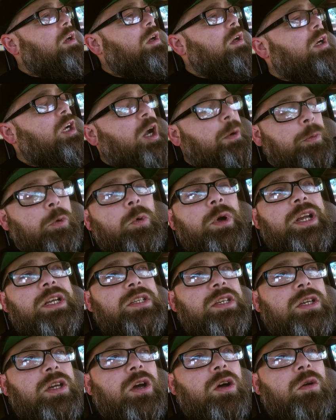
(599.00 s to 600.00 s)
couple weeks
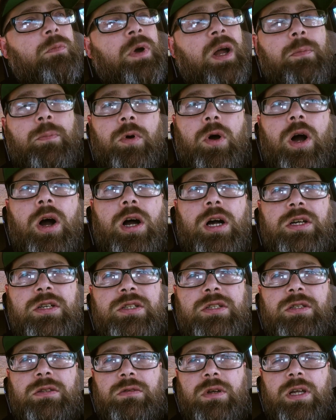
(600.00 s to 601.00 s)
ago, my
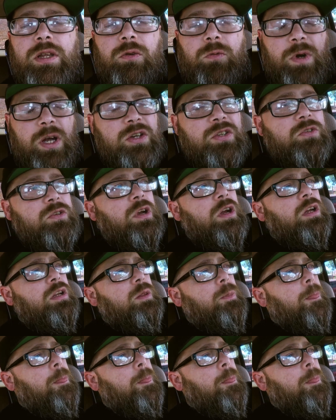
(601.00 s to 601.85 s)
boss at the restaurant,